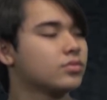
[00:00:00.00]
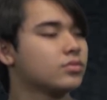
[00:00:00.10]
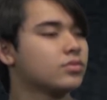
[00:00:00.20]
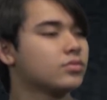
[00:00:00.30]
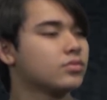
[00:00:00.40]

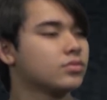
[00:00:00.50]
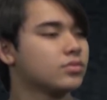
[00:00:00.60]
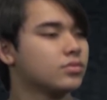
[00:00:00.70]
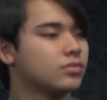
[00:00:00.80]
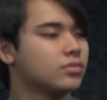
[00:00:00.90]

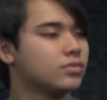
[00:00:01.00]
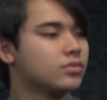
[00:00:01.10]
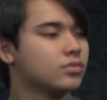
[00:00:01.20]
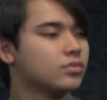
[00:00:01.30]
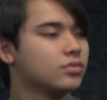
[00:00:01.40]

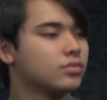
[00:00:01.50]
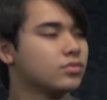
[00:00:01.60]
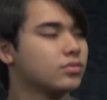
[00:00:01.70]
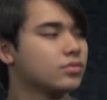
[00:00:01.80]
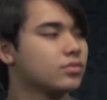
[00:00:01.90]

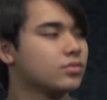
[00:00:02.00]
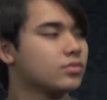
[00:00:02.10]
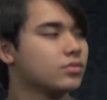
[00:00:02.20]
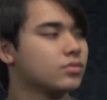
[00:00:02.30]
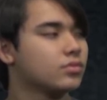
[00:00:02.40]

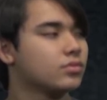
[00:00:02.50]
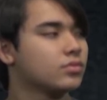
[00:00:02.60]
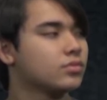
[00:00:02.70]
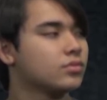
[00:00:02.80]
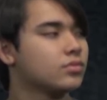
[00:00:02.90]

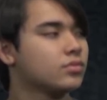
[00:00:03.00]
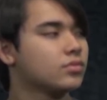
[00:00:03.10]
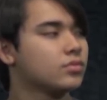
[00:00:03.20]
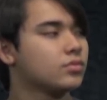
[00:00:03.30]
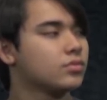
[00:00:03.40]

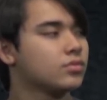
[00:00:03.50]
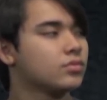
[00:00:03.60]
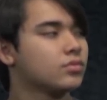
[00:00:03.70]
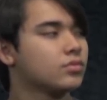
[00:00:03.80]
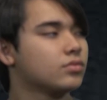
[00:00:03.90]

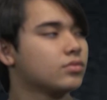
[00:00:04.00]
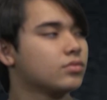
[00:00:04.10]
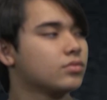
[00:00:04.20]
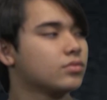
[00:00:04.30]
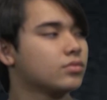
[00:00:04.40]

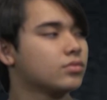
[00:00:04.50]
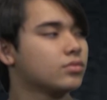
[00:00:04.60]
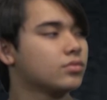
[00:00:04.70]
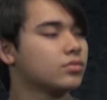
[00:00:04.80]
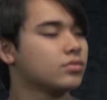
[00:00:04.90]
(not speaking)